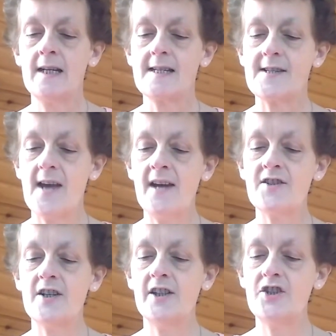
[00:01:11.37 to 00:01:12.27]

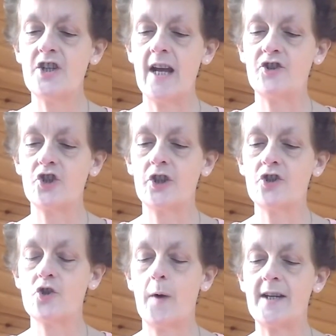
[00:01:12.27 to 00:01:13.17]
Set an
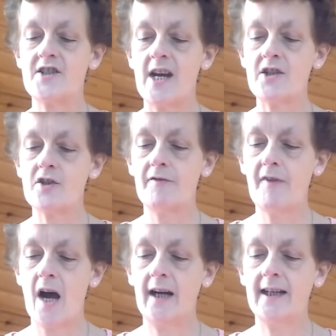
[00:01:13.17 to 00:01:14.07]
intention to
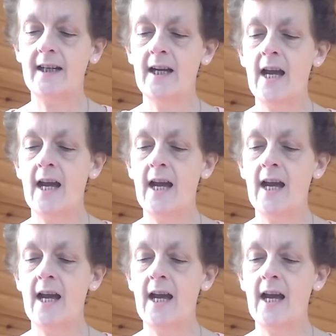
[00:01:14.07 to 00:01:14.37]
identify